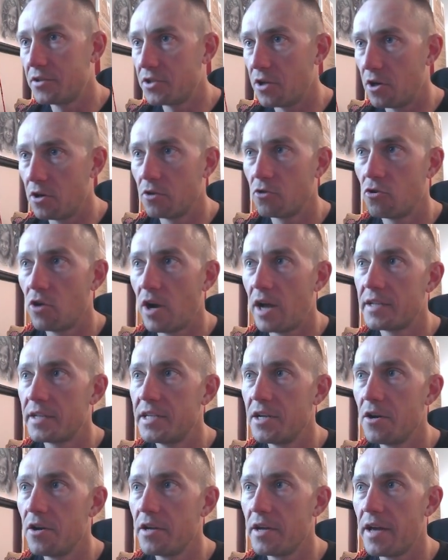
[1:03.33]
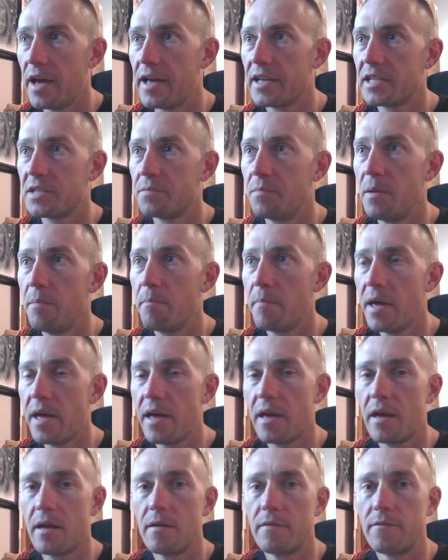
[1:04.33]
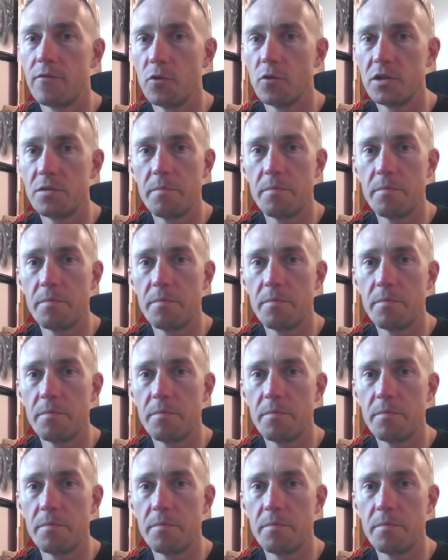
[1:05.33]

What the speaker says: certain criteria has to be met for it